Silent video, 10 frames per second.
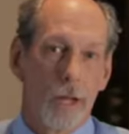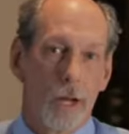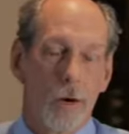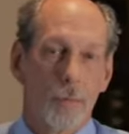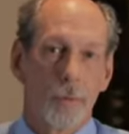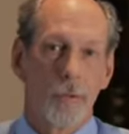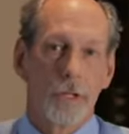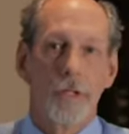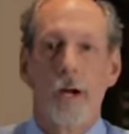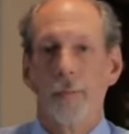I hope you'll
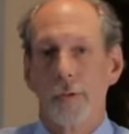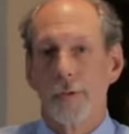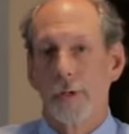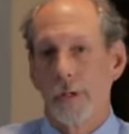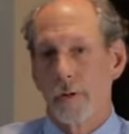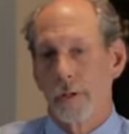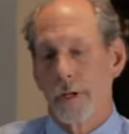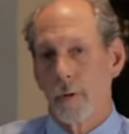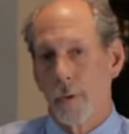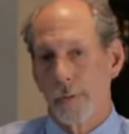take the opportunity to
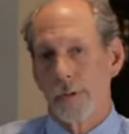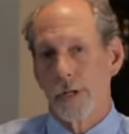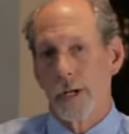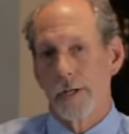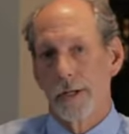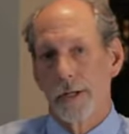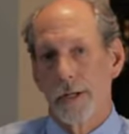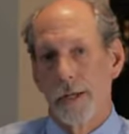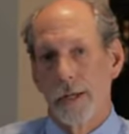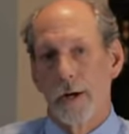look at our website,
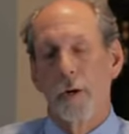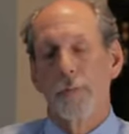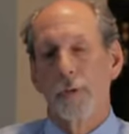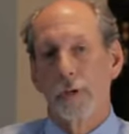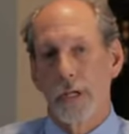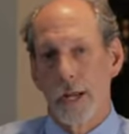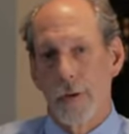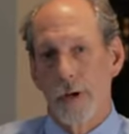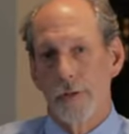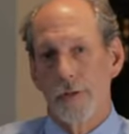and I hope you'll
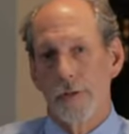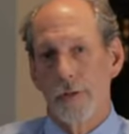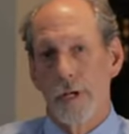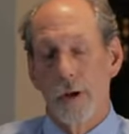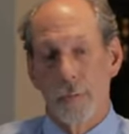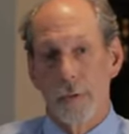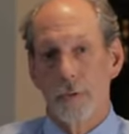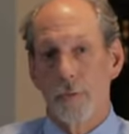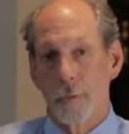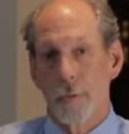allow us to help
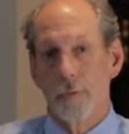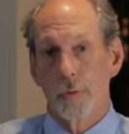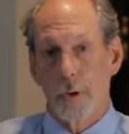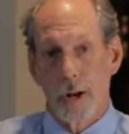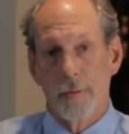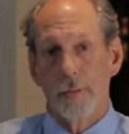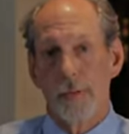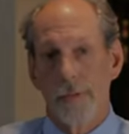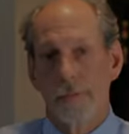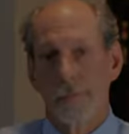you through those problems.